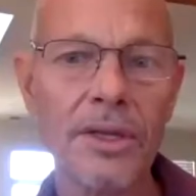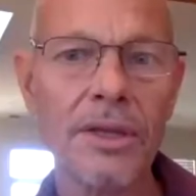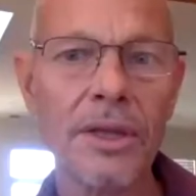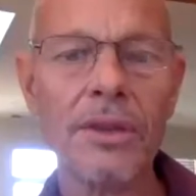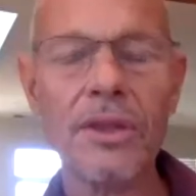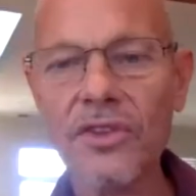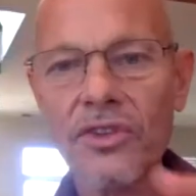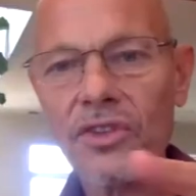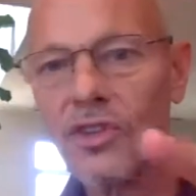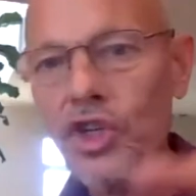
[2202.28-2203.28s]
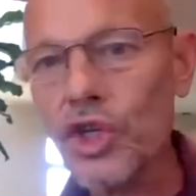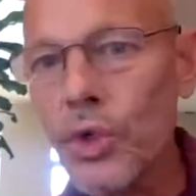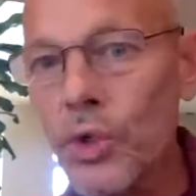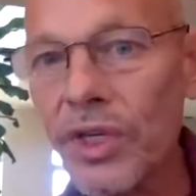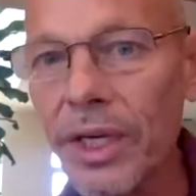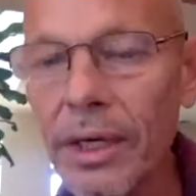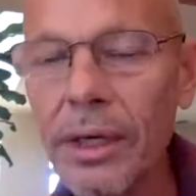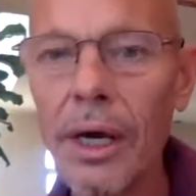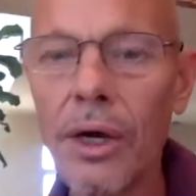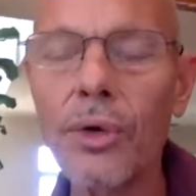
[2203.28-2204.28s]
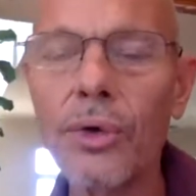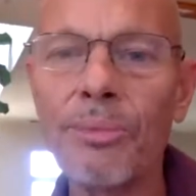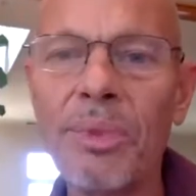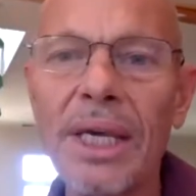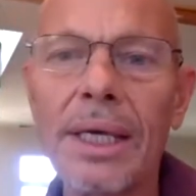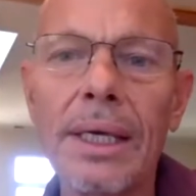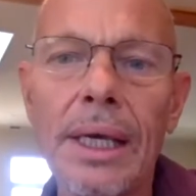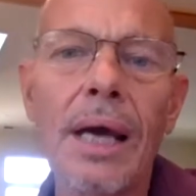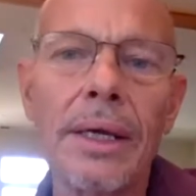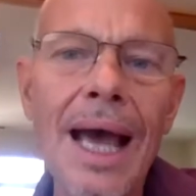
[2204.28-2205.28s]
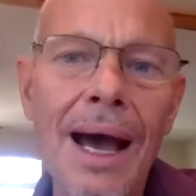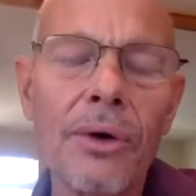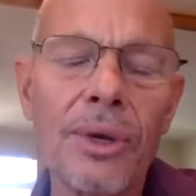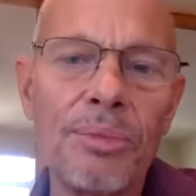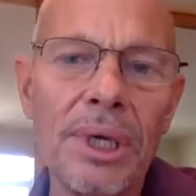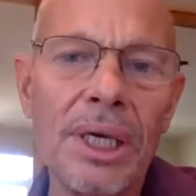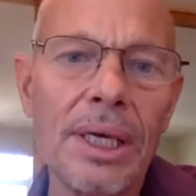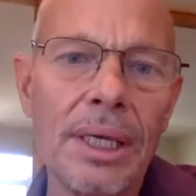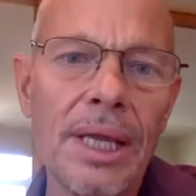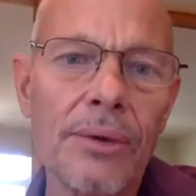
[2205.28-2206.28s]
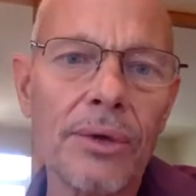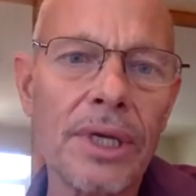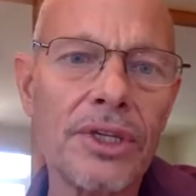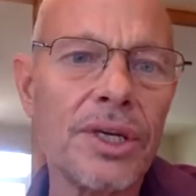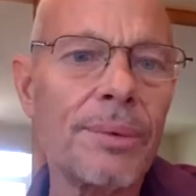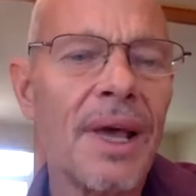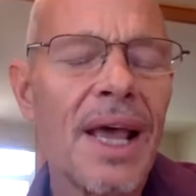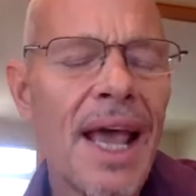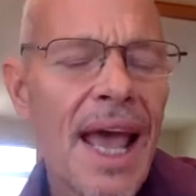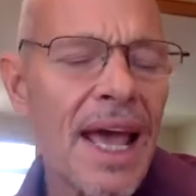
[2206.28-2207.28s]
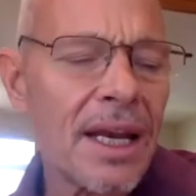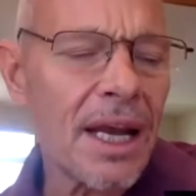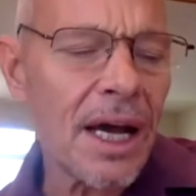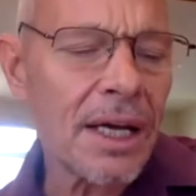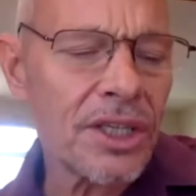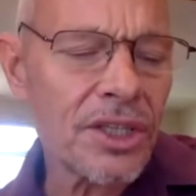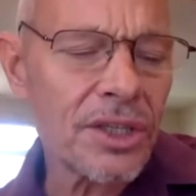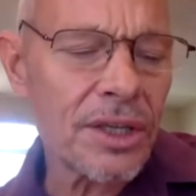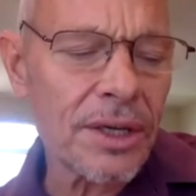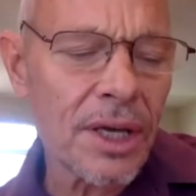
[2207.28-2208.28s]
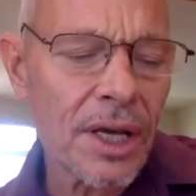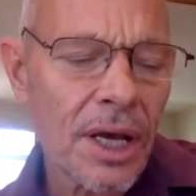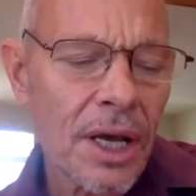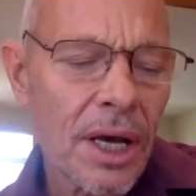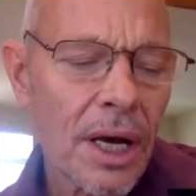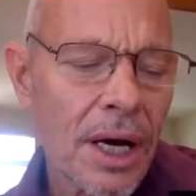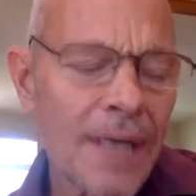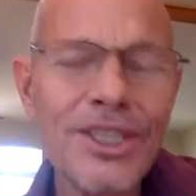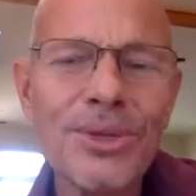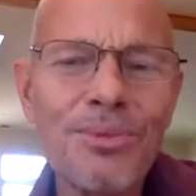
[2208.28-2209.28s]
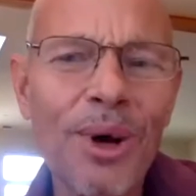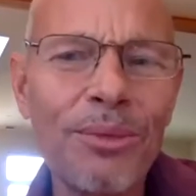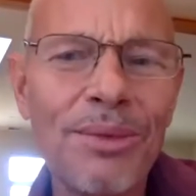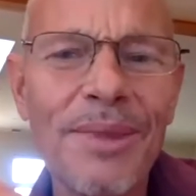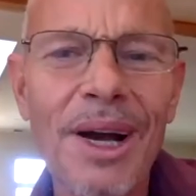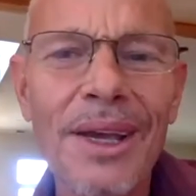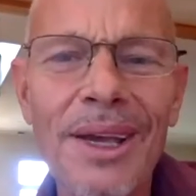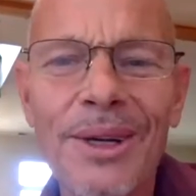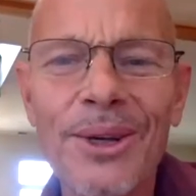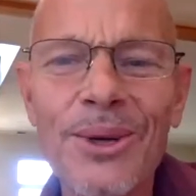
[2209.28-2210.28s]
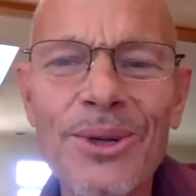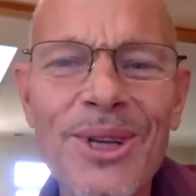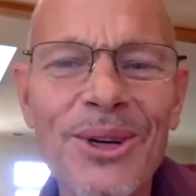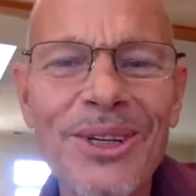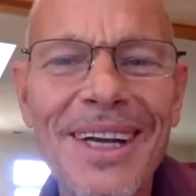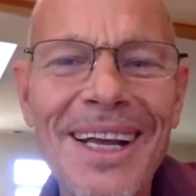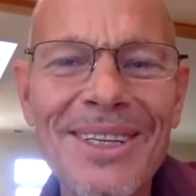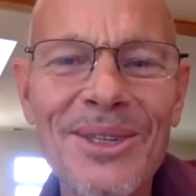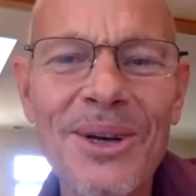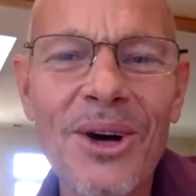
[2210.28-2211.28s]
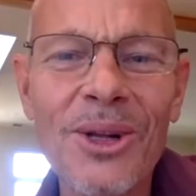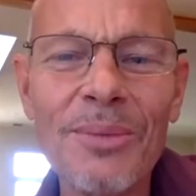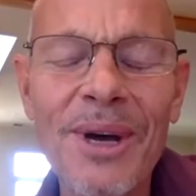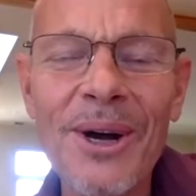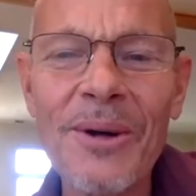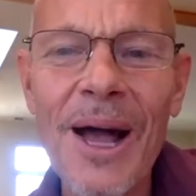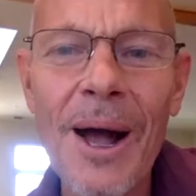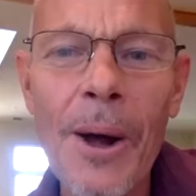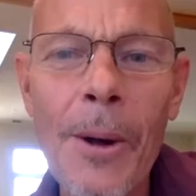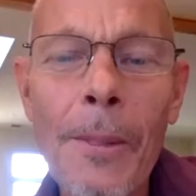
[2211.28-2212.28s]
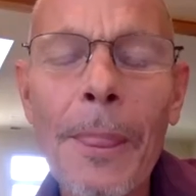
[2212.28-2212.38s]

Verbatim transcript: this is choosing who to be and how to be in that relationship, and I just, I just pub- my newsletter today is all about how